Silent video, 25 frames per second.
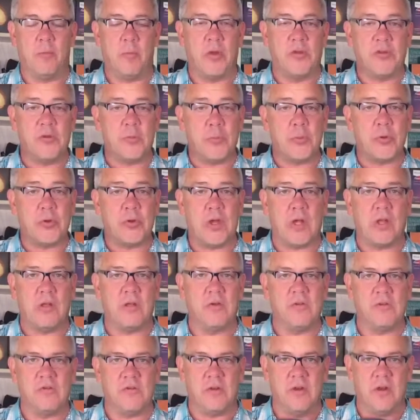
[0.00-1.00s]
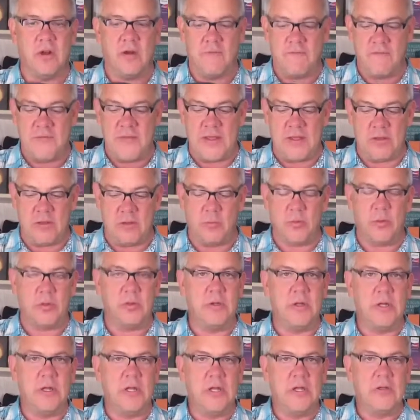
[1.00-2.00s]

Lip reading: Multiple colors are available.